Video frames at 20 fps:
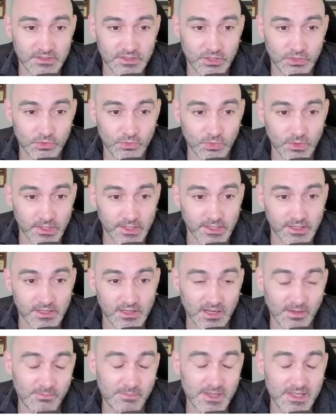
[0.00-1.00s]
to
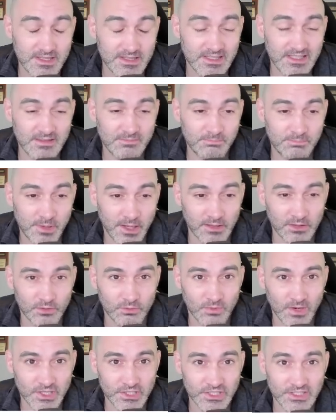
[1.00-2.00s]
commit the
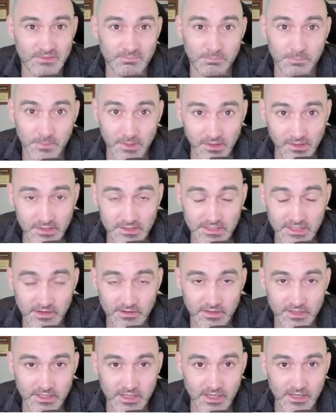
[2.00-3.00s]
Belarusian
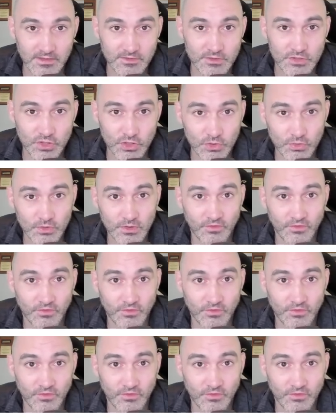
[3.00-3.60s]
military to the